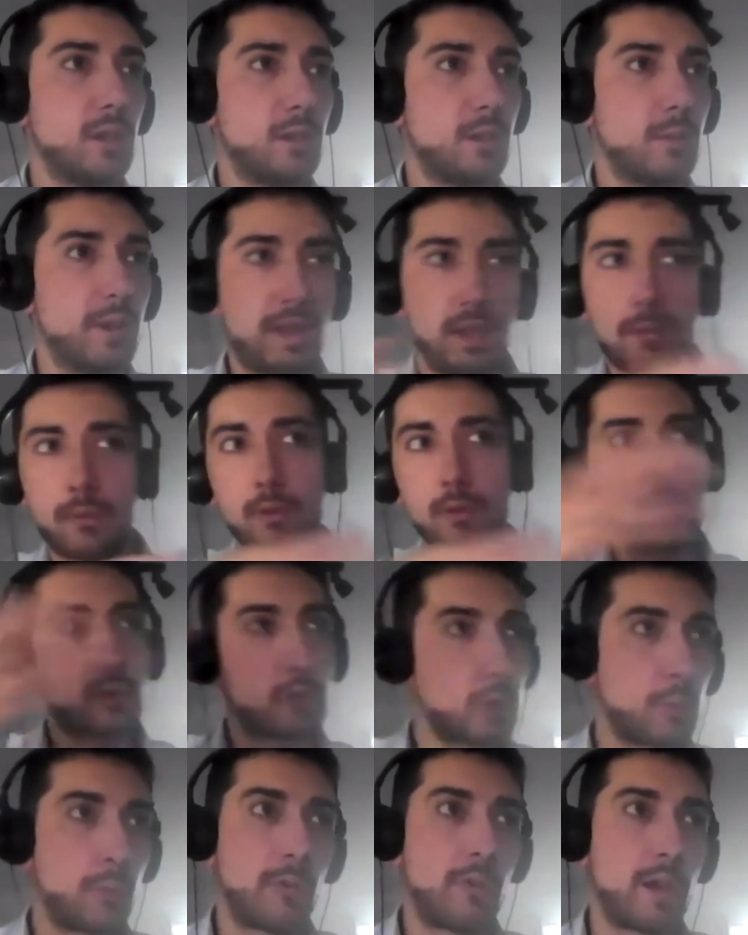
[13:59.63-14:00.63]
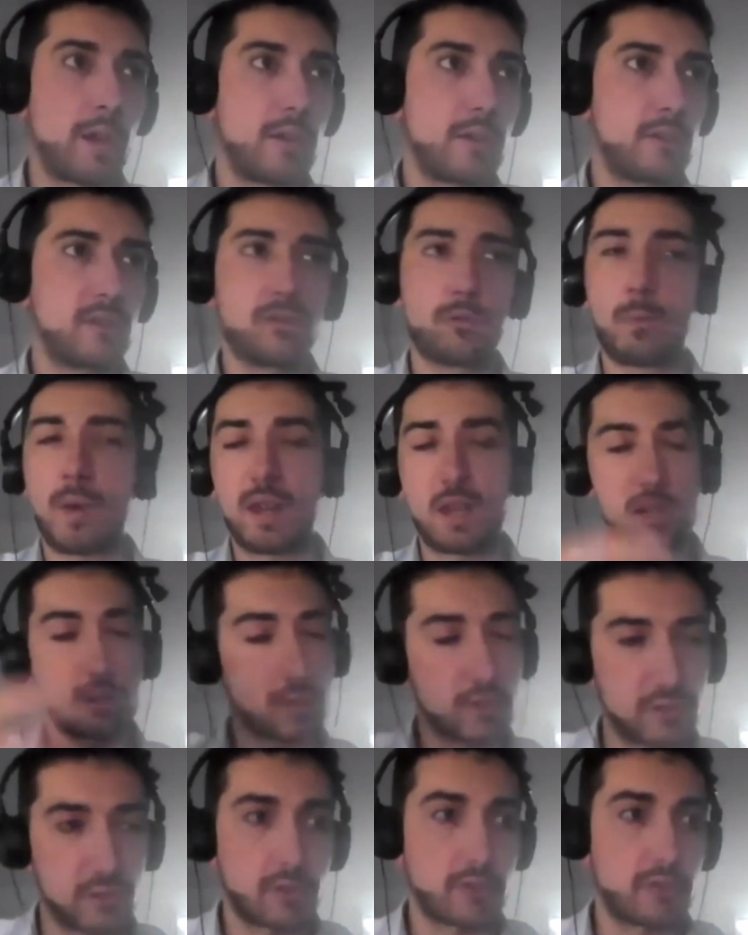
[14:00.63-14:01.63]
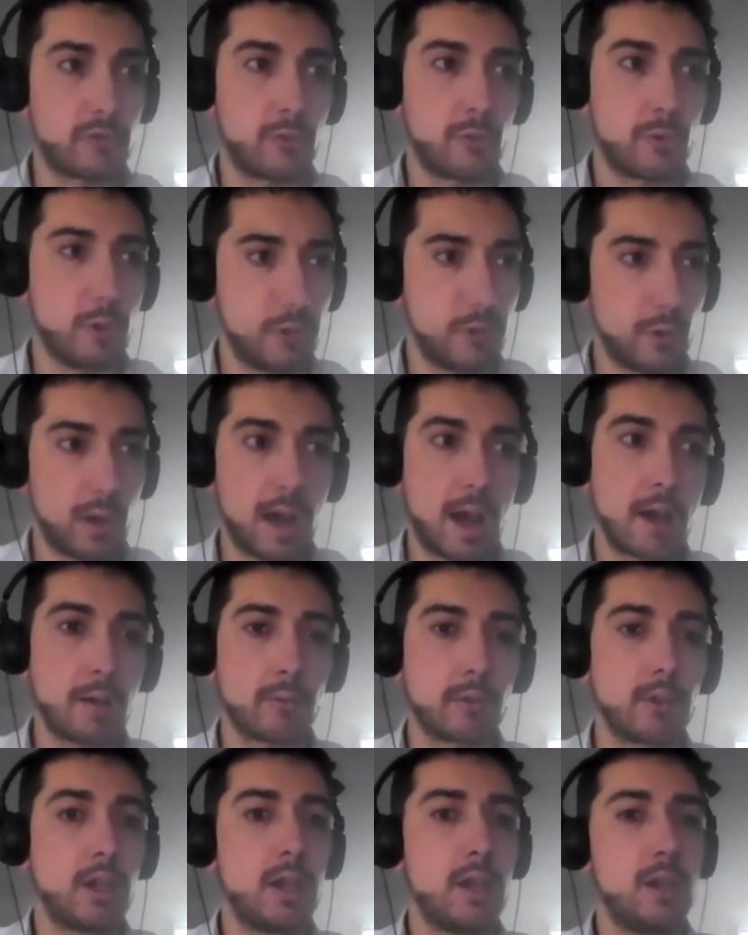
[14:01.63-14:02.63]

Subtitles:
Whatever the cloud providers or managed clusters you have.